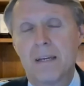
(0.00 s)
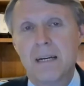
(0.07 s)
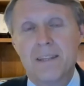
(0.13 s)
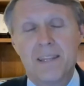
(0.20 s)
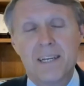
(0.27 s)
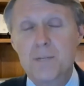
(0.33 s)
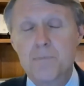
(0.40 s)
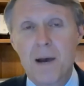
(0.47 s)

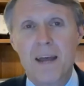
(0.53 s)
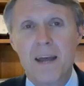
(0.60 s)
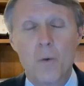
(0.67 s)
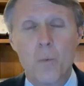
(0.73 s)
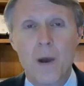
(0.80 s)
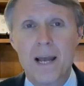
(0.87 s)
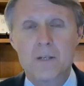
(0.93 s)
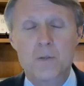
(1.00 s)
This, by
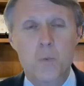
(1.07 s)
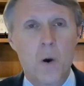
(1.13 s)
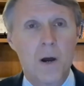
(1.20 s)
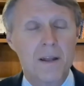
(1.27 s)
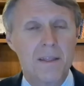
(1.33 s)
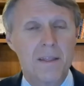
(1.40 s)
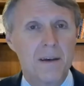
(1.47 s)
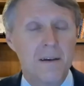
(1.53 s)
the way, is
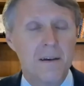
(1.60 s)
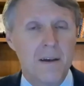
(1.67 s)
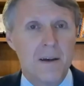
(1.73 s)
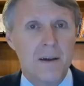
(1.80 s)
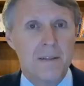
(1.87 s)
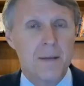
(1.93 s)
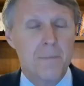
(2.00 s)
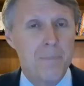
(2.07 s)
one of the
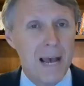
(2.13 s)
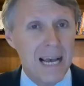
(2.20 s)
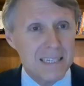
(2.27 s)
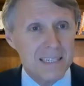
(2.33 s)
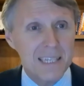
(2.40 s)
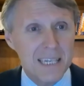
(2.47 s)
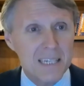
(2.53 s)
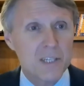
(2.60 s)
the
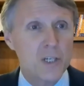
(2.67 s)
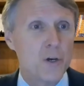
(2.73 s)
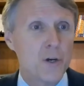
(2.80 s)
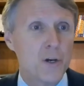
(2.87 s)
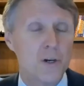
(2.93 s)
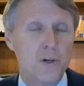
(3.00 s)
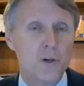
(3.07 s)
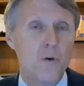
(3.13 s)
best things you
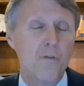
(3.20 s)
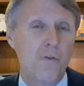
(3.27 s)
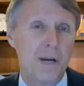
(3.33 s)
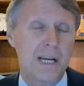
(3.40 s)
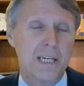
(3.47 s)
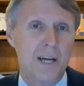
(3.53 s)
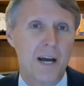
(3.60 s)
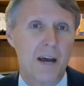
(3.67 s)
can do
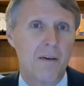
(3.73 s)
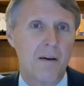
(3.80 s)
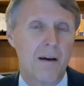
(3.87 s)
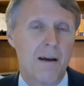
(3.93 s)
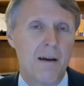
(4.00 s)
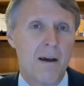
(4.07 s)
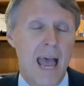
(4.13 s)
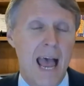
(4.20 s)
for each
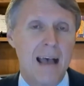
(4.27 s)
other